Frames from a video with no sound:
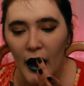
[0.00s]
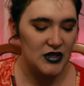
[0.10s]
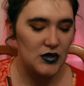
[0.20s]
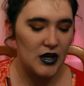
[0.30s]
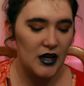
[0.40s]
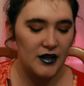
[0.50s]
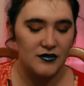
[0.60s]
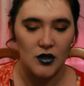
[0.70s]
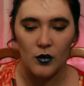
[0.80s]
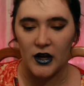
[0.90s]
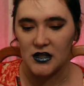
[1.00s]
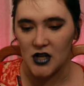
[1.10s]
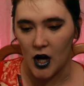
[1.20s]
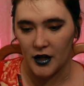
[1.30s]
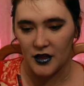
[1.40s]
So it kind of gives you a way to
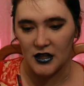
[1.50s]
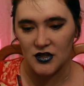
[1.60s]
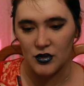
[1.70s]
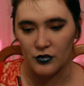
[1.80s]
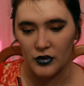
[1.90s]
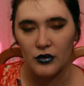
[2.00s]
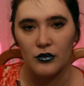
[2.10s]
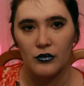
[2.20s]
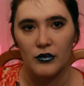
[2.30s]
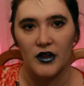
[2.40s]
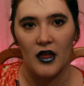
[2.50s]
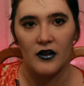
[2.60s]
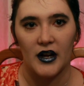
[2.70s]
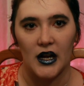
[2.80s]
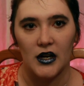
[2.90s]
talk things through with
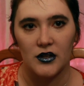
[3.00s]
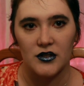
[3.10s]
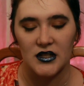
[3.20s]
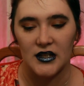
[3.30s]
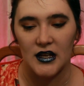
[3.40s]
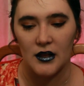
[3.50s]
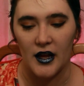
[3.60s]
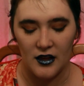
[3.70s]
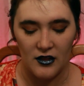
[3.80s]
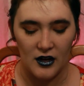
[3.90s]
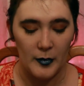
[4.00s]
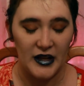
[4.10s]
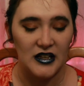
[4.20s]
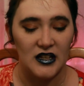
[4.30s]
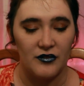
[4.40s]
other characters and get like their
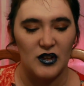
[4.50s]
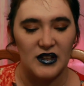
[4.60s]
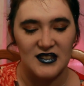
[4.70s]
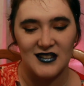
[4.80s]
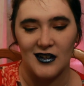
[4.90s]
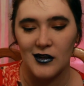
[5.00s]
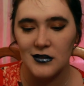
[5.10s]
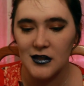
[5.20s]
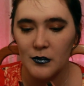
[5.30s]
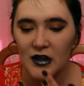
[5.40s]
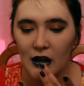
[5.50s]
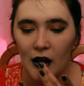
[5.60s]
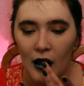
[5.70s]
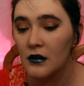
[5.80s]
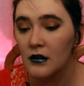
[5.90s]
opinion. If you get stuck on
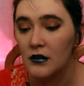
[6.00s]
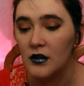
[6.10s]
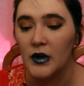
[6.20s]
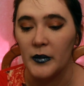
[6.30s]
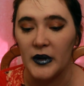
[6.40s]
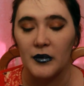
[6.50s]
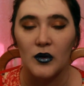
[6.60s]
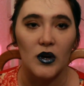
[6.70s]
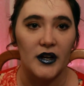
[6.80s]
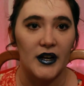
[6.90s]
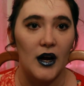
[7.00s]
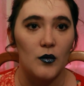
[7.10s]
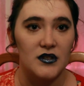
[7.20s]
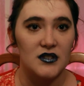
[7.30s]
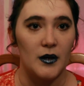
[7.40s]
something, you might be able to work it out
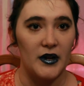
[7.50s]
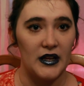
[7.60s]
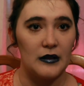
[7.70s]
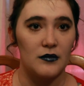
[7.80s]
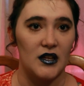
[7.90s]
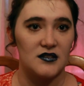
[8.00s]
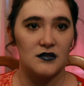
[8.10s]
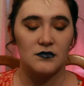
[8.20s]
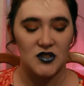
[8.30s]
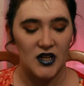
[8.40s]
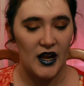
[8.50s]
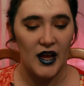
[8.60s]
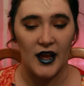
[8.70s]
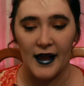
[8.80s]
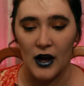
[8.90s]
with somebody that's just kind of
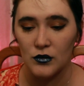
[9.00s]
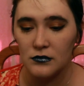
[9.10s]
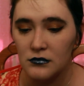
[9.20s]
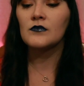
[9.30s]
hanging out.